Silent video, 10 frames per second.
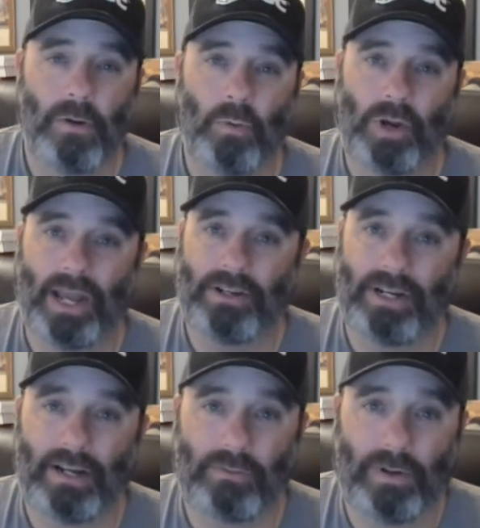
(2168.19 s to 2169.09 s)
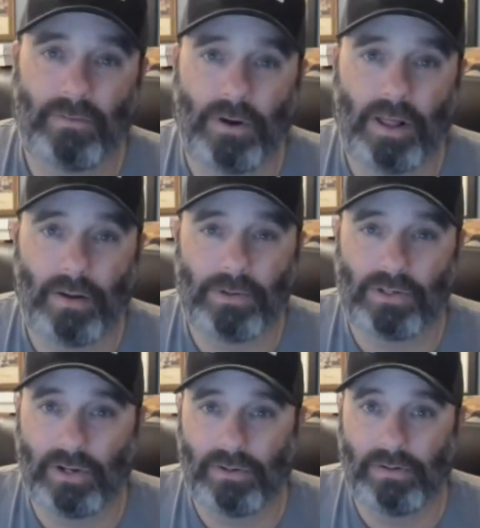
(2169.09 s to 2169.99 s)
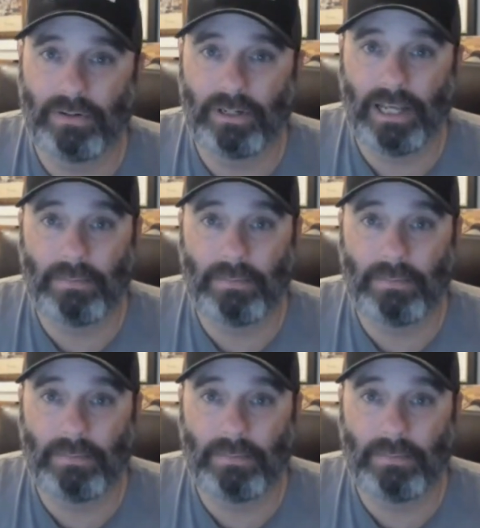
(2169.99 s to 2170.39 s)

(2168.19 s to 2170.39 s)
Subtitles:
We'll catch you next week for another episode. Keep